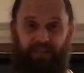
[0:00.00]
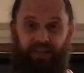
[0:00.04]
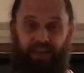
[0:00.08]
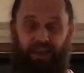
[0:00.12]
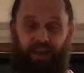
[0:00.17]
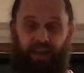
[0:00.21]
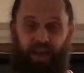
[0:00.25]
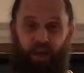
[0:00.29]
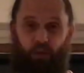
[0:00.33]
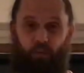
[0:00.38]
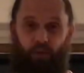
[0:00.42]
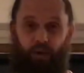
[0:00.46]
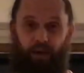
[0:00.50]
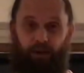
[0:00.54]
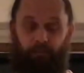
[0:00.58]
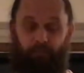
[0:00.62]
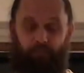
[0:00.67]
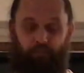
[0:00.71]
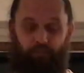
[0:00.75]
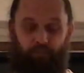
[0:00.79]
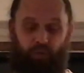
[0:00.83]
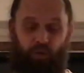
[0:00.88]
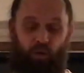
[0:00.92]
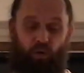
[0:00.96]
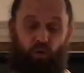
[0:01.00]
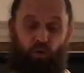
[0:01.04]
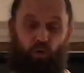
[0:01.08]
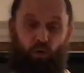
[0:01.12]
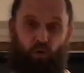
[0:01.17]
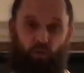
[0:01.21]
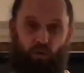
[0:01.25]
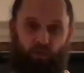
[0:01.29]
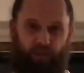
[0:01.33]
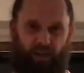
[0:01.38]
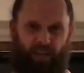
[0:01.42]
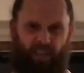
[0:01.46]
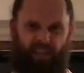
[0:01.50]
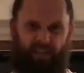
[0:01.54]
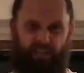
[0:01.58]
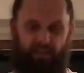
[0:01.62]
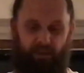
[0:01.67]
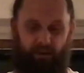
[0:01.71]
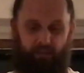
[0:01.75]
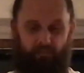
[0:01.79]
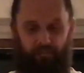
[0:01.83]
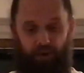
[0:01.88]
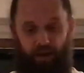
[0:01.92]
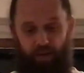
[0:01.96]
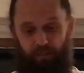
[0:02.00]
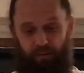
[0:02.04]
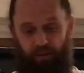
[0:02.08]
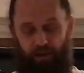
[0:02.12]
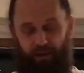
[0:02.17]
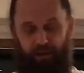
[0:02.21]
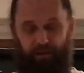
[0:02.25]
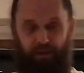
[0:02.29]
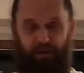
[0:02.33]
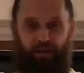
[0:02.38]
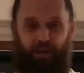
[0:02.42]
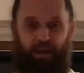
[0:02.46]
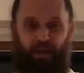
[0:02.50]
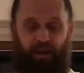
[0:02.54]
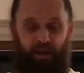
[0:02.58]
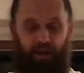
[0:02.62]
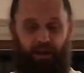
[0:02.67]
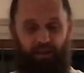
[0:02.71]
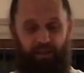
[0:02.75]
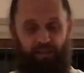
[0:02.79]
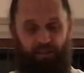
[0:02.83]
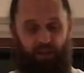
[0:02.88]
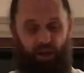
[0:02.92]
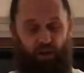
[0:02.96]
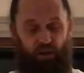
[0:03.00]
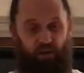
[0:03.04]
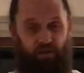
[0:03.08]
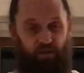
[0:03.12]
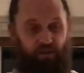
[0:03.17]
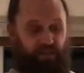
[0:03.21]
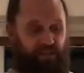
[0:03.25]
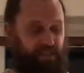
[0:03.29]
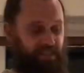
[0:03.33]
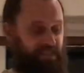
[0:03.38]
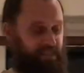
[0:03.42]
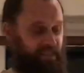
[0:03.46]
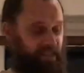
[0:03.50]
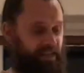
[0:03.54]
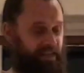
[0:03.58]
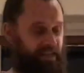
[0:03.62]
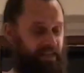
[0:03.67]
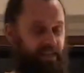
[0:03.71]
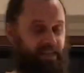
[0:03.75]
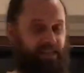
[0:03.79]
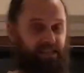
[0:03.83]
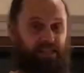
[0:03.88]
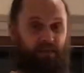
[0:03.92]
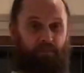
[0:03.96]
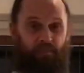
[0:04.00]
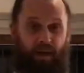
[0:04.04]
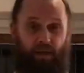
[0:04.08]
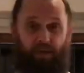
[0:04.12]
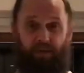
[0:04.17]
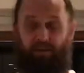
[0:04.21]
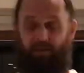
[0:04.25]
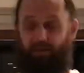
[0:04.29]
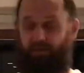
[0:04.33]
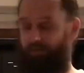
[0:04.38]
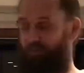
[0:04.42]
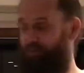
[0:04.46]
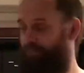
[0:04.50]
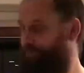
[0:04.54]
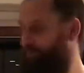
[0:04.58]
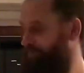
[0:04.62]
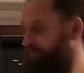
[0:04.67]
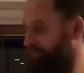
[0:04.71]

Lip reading: take it away or eat it maybe. So this is the method.